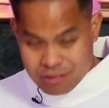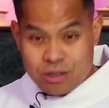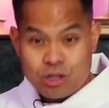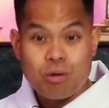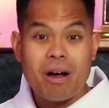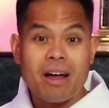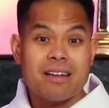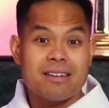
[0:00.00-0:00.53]

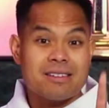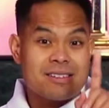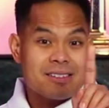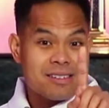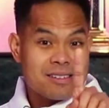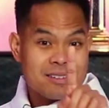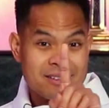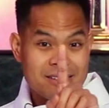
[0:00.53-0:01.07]

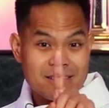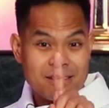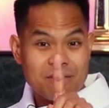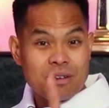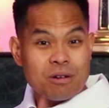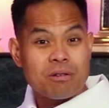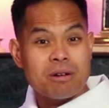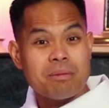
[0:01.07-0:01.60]
twice,
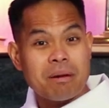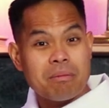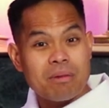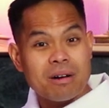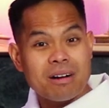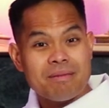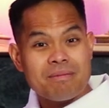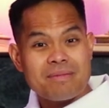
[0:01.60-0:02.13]
if you
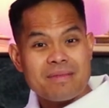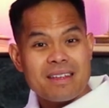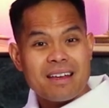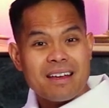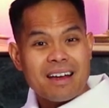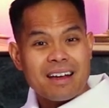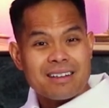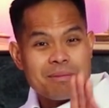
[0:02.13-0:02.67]
remember
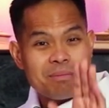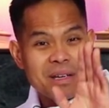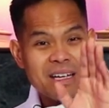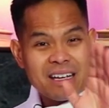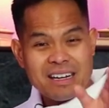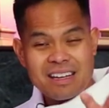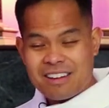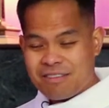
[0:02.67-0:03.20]
at the
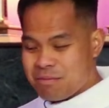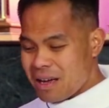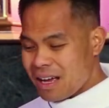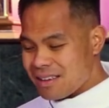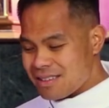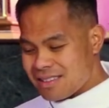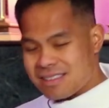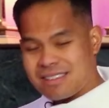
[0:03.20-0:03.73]
beginning of
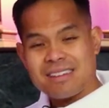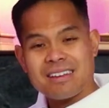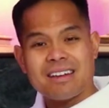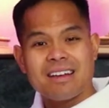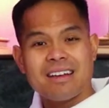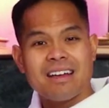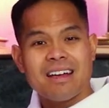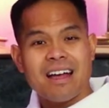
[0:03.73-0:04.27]
Mass
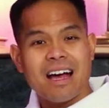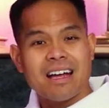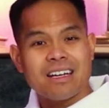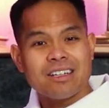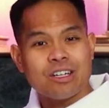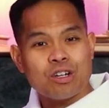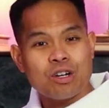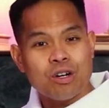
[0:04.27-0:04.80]
and
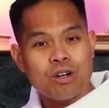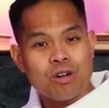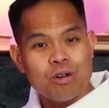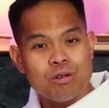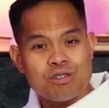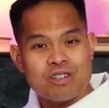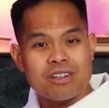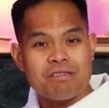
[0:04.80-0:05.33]
at the
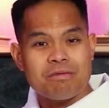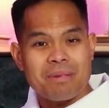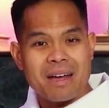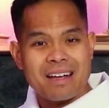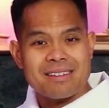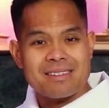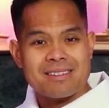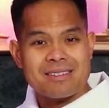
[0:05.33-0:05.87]
conclusion of
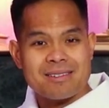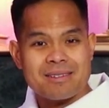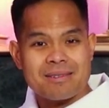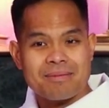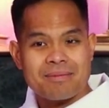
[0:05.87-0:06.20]
Mass.